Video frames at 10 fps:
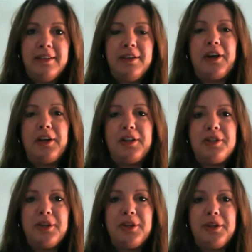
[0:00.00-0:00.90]
going
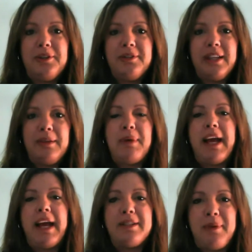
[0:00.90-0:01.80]
to
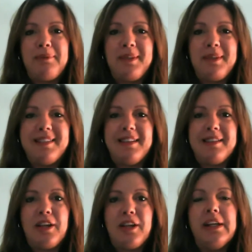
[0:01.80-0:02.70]
impact my business?
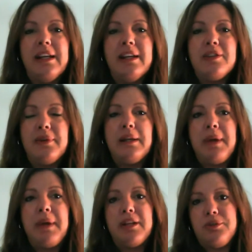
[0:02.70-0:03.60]
So it's really
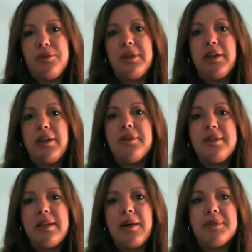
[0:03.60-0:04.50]
about doing those
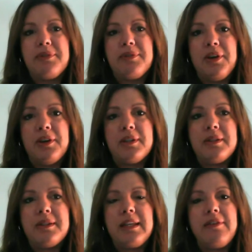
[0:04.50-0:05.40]
sums first.
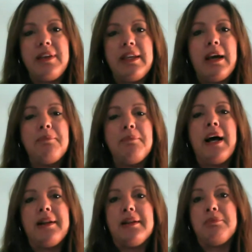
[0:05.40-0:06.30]
It's giving up
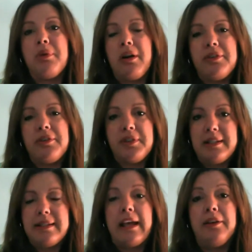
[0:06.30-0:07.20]
part of the profit for
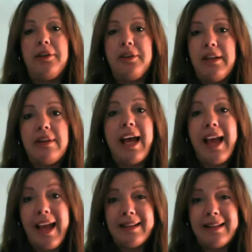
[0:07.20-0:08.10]
the sale you never
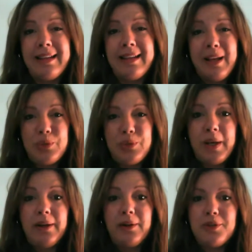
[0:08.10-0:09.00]
had as
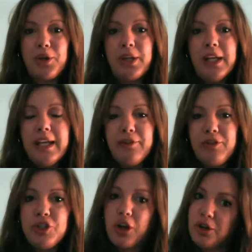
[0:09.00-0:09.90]
well. So if
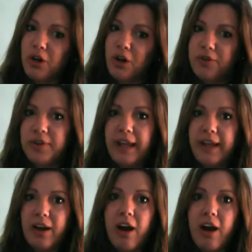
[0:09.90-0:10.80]
you don't offer
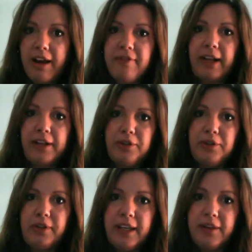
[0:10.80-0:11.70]
that high value
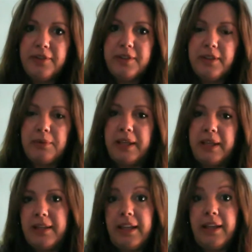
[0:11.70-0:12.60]
gift, so the bigger
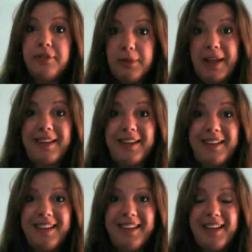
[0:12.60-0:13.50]
the gift, the better
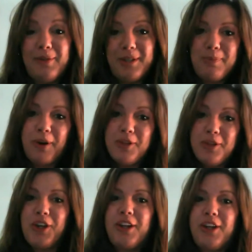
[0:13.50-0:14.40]
response
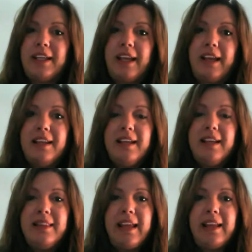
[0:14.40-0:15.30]
you're going to get,
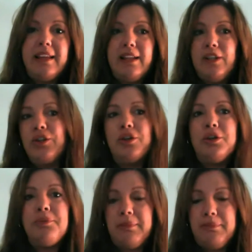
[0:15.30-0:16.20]
then you
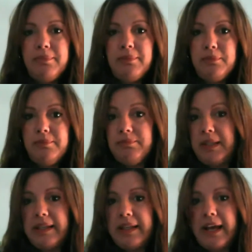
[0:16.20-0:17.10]
could be
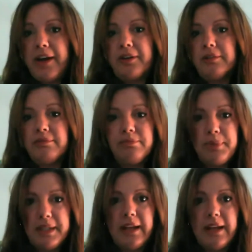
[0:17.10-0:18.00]
missing out on
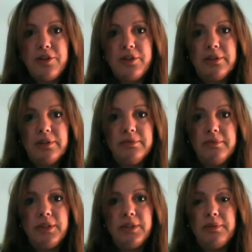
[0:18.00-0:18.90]
potential,
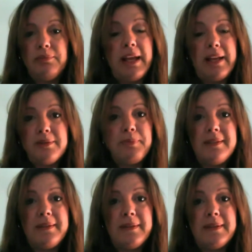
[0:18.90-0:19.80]
mass
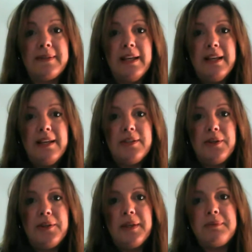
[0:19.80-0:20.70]
business.
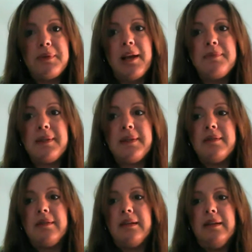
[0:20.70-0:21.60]
So sometimes
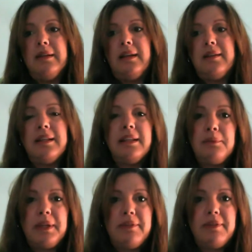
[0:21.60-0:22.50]
it's a little
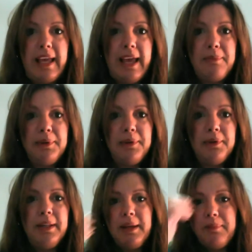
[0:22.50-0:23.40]
bit of a
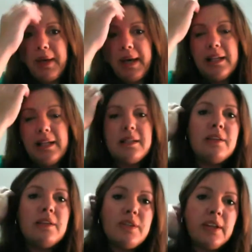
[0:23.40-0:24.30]
gamble, but
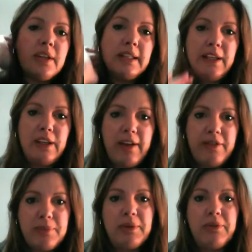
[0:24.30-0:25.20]
certainly you have to be